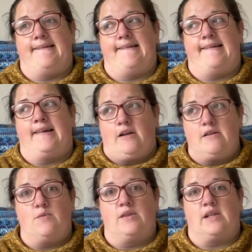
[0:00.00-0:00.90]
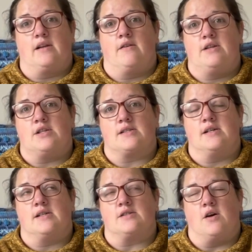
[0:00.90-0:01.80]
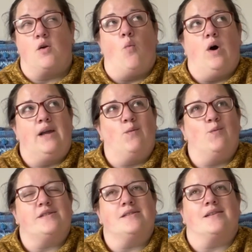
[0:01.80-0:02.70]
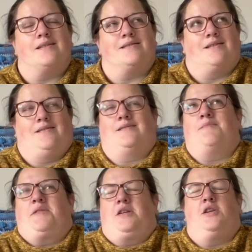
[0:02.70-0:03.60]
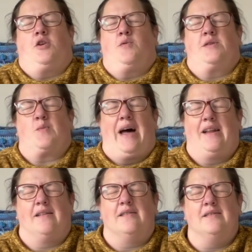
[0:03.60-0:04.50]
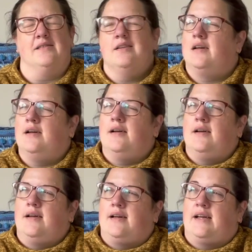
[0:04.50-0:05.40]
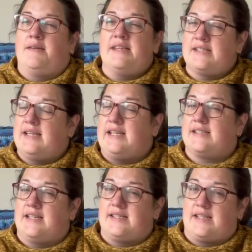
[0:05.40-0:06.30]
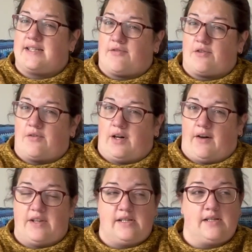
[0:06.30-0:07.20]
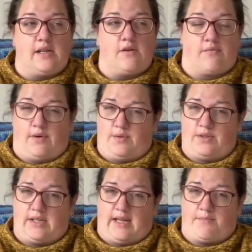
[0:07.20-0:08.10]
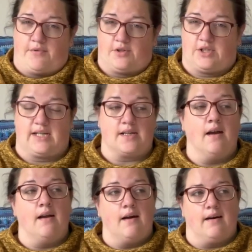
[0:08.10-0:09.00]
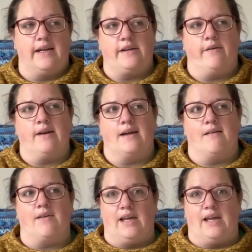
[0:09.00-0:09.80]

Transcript: including one that I'd only just cast on, why wouldn't I start something new as well? This at least is a different craft. This is a crochet project. I don't have,